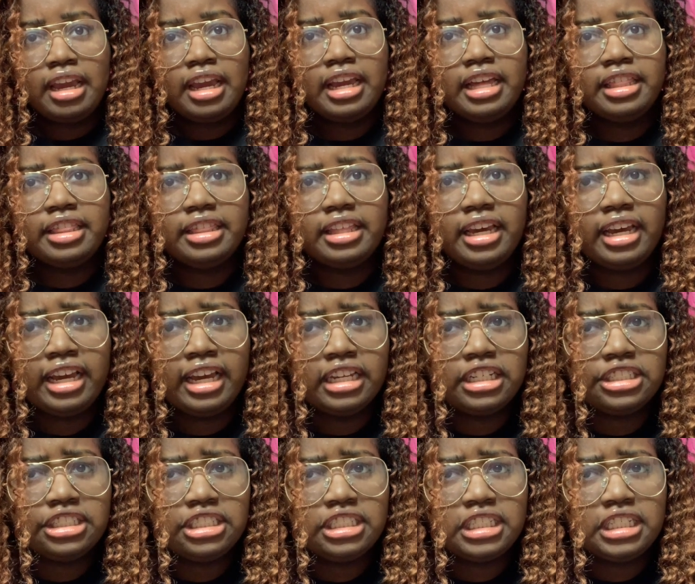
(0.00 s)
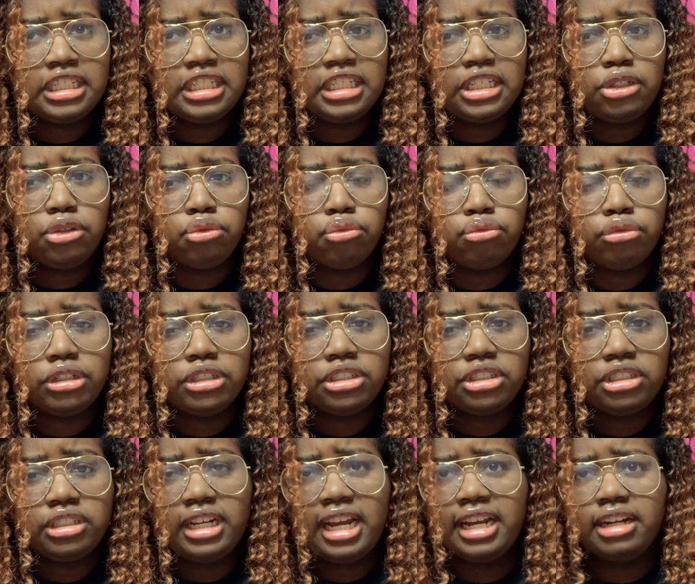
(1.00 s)
and that she
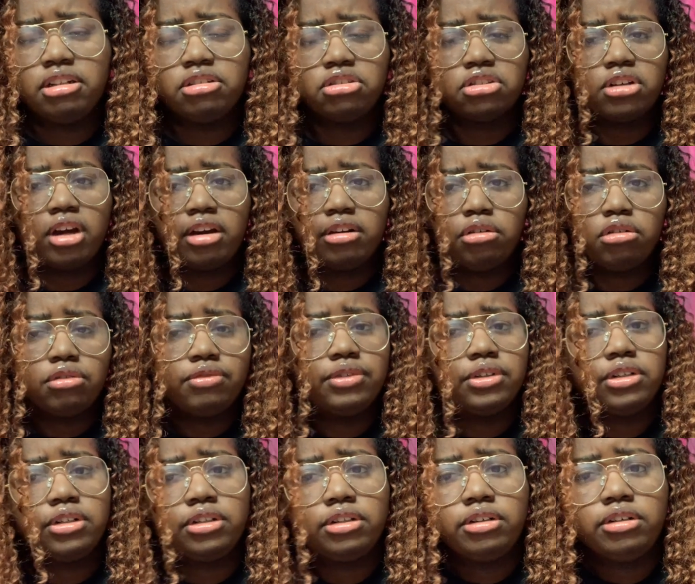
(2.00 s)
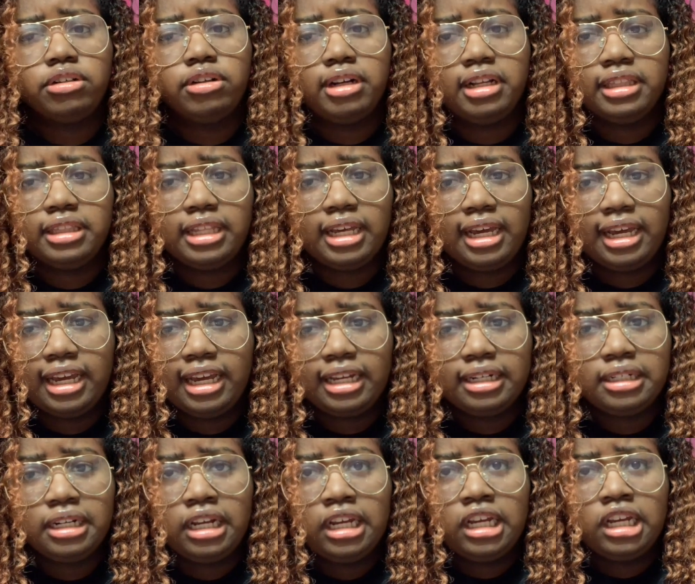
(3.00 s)
had to start over, and
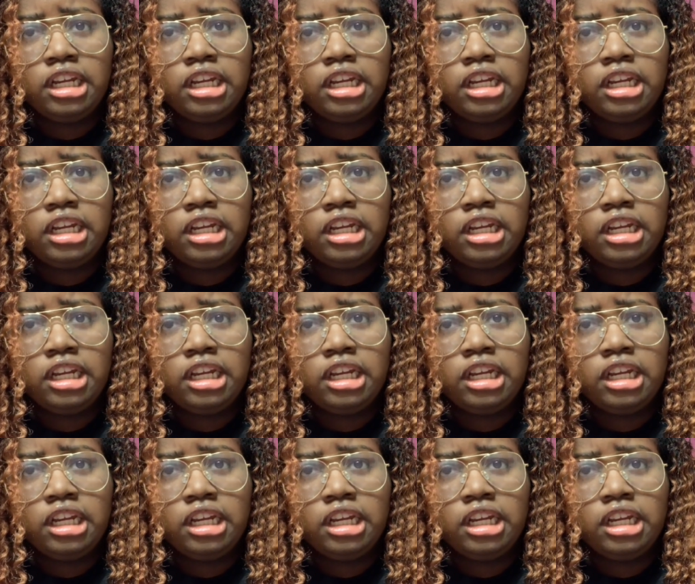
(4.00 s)
that